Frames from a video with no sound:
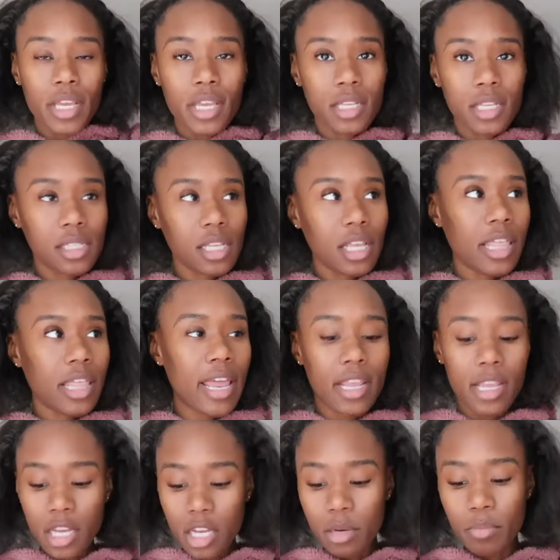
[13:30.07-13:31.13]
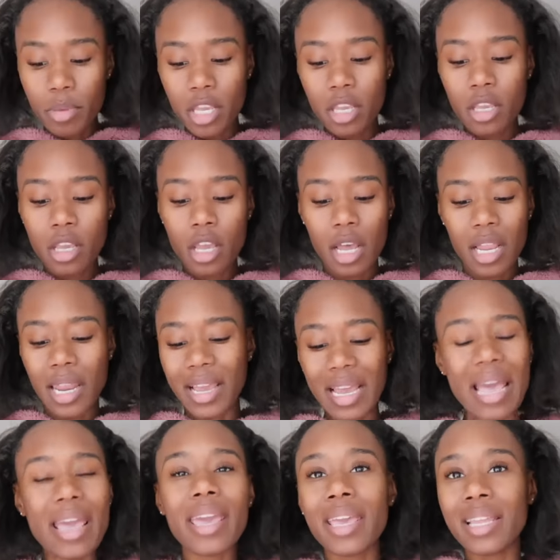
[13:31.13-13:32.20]
is that it could be like an
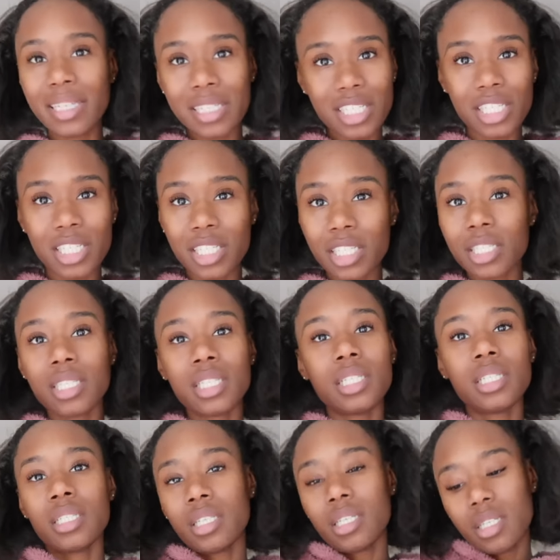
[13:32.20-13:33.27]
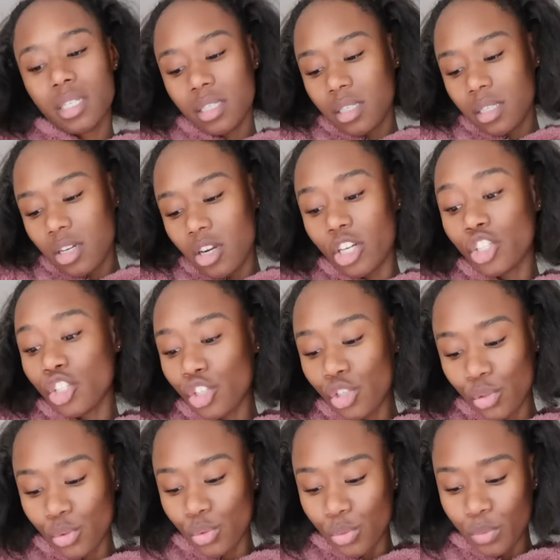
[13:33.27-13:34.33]
inch or
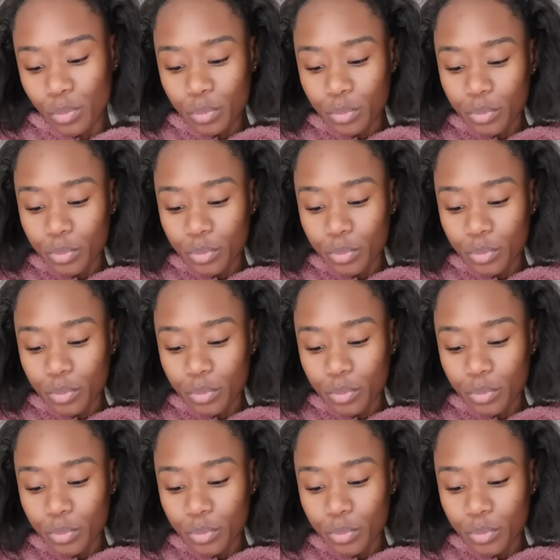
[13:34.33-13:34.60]
two